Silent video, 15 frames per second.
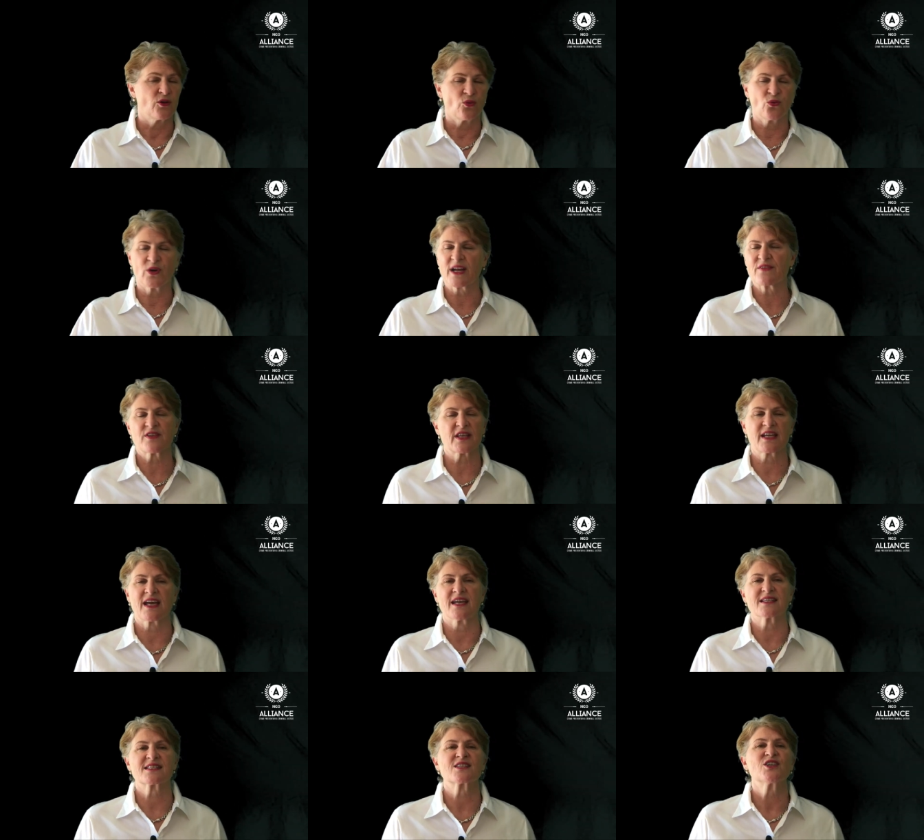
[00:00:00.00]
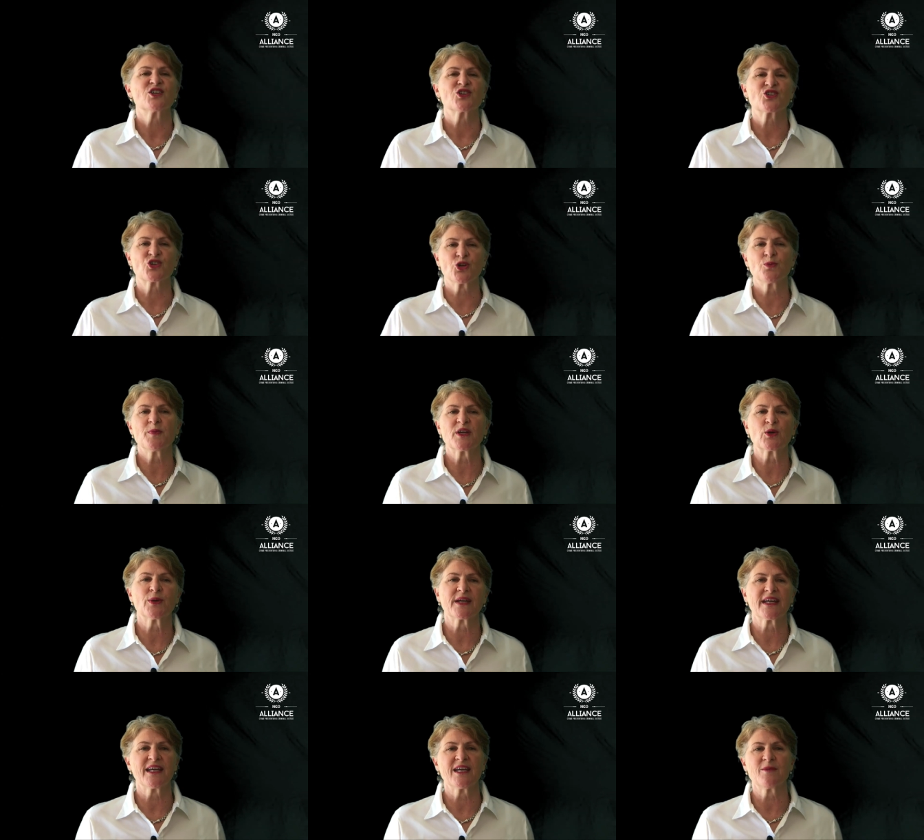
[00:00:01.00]
whatever the case, shoot me a
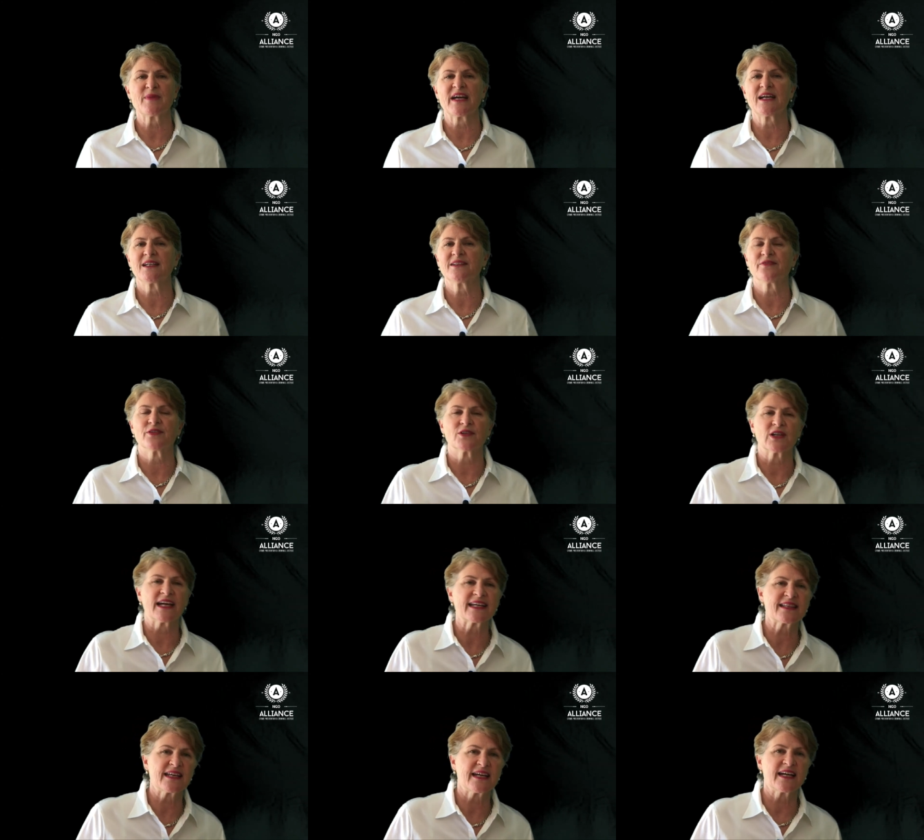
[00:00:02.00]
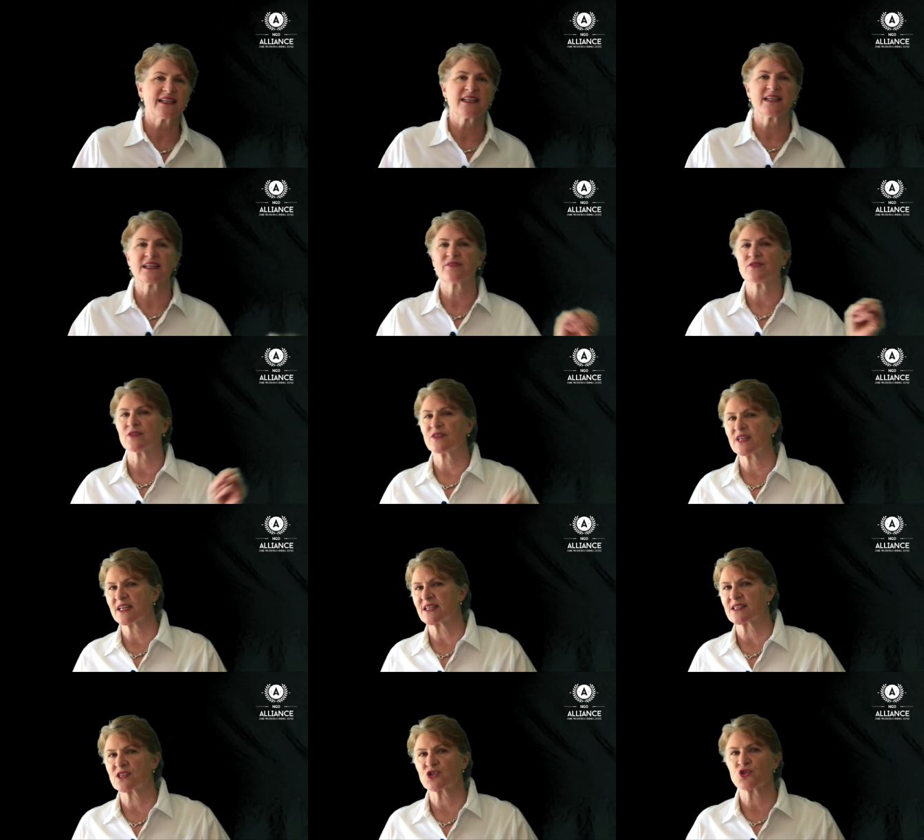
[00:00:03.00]
quick email if you like the idea, if you think
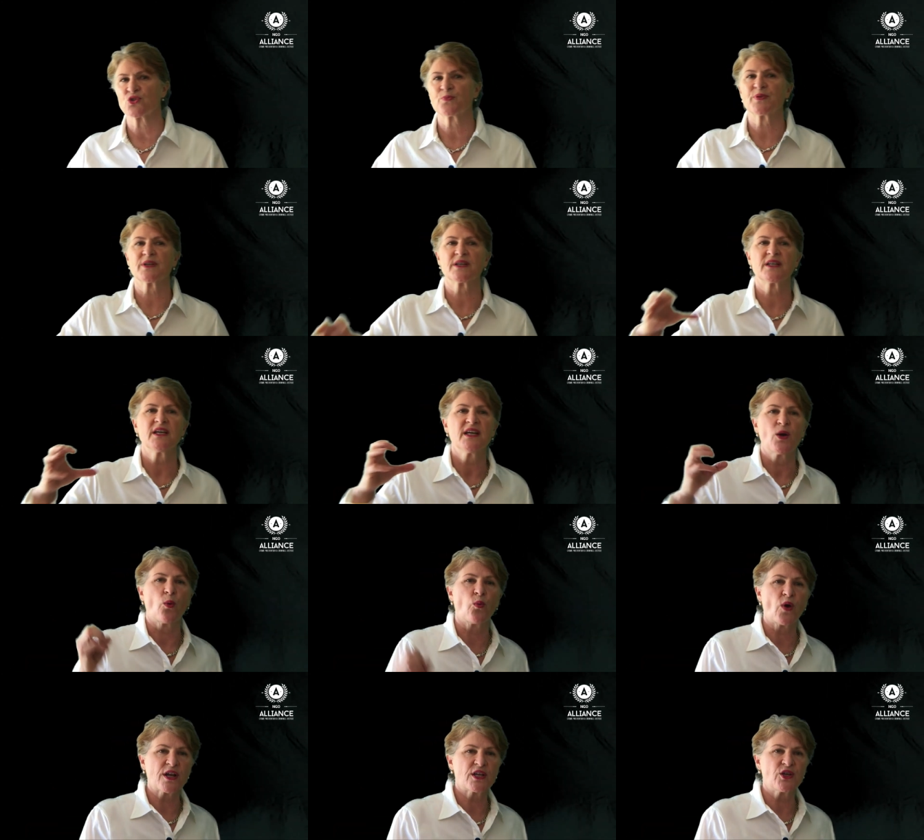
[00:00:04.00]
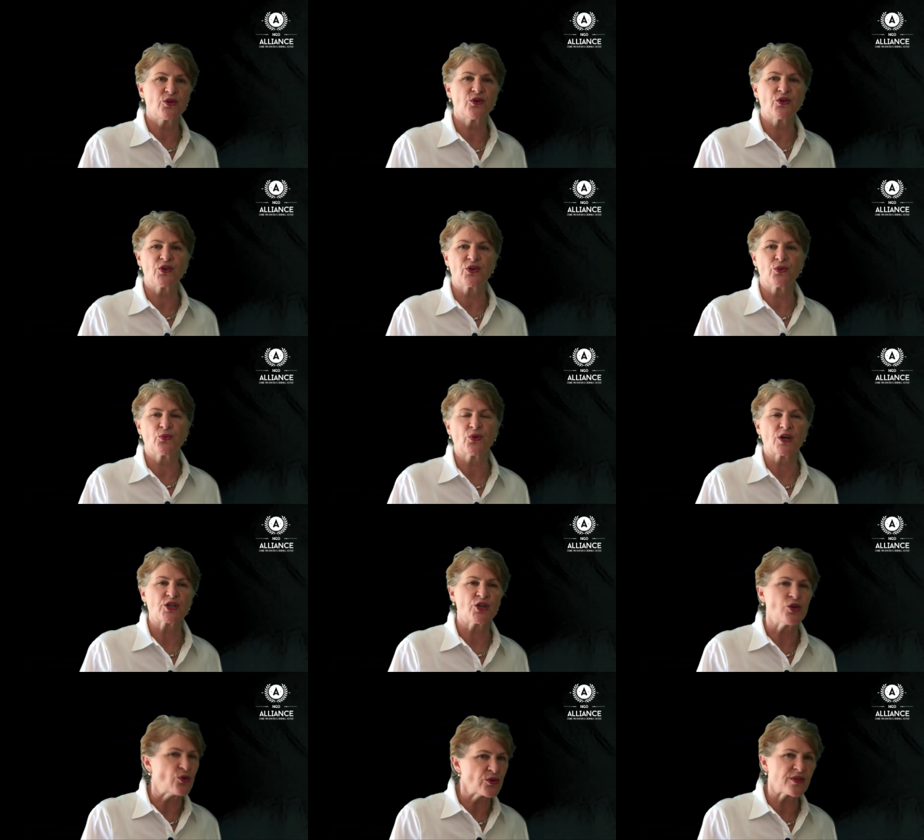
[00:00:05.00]
it's stupid, what, you, what
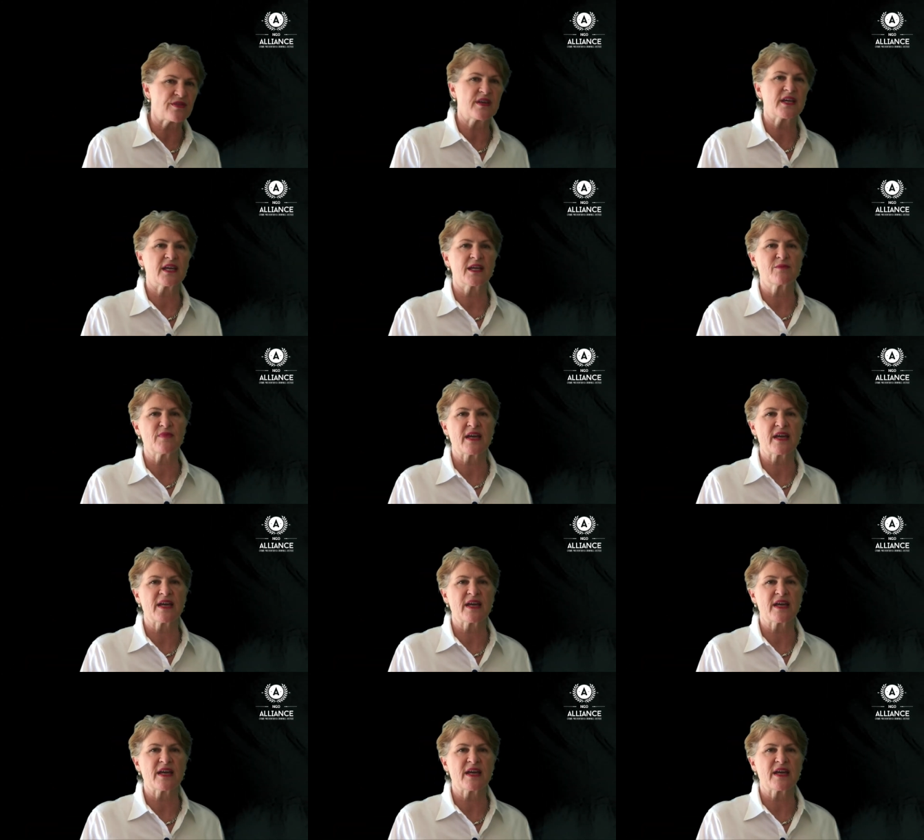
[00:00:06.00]
you're thinking